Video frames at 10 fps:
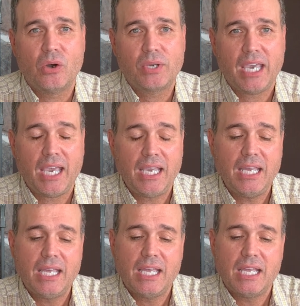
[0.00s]

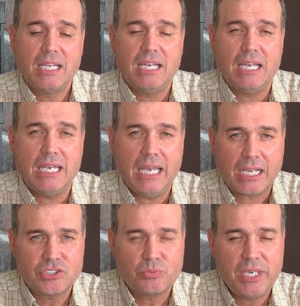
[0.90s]
Okay,
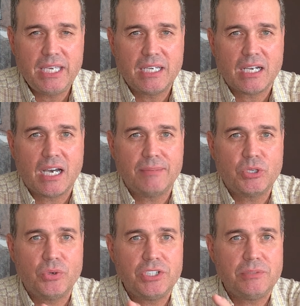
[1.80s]
next week, I'm
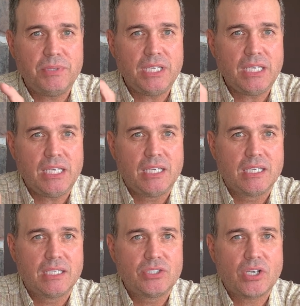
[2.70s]
going to be
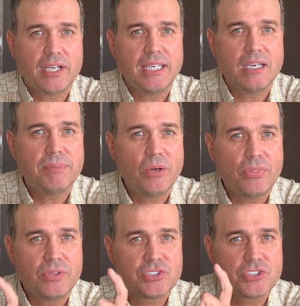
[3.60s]
talking
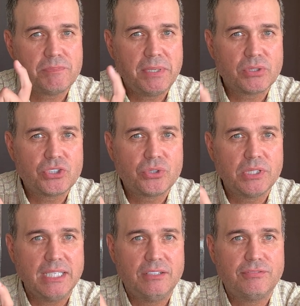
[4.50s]
about the
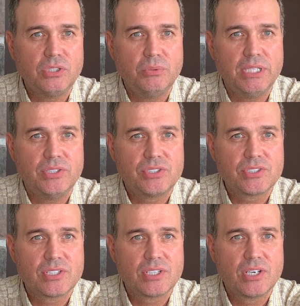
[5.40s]
spiritual
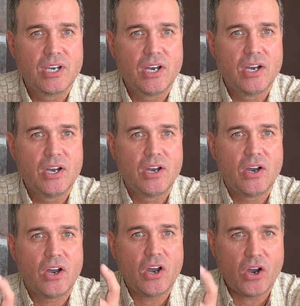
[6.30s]
influence
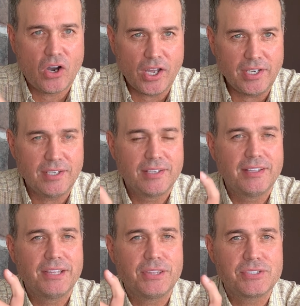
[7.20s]
on
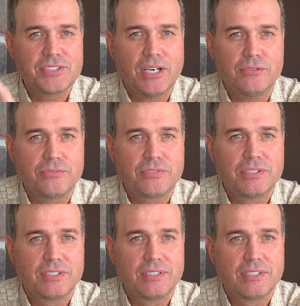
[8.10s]
the self.